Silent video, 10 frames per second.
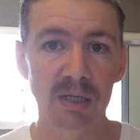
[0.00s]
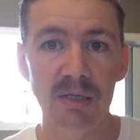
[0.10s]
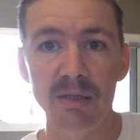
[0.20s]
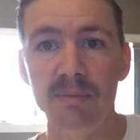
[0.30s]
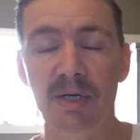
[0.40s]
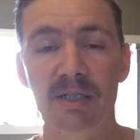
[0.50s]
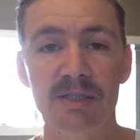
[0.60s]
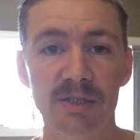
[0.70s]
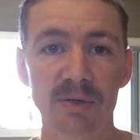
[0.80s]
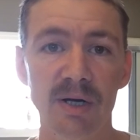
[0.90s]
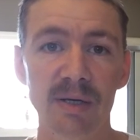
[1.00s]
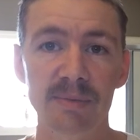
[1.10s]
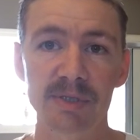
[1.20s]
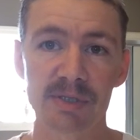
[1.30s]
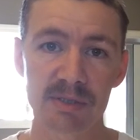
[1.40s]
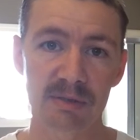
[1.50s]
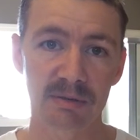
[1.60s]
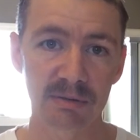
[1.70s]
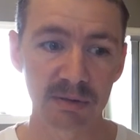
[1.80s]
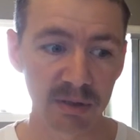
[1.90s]
My Instagram is
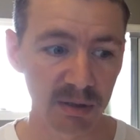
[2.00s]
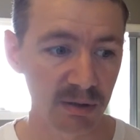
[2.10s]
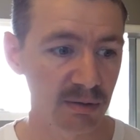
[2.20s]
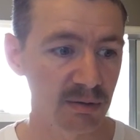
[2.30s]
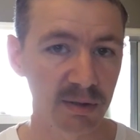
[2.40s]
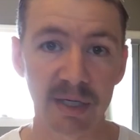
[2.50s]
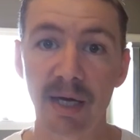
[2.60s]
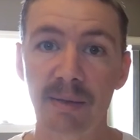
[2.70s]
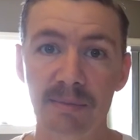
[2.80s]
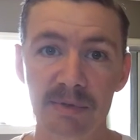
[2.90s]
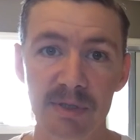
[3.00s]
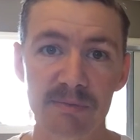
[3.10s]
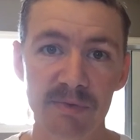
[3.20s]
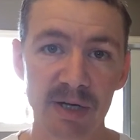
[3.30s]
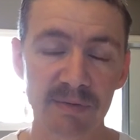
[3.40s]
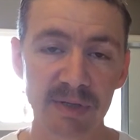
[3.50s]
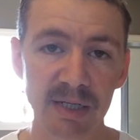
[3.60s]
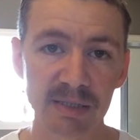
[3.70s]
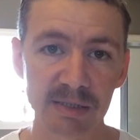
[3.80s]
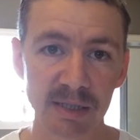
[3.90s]

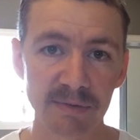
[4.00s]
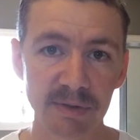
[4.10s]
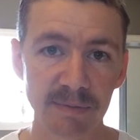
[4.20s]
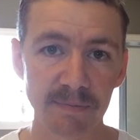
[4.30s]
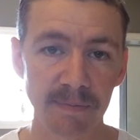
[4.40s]
cat7597.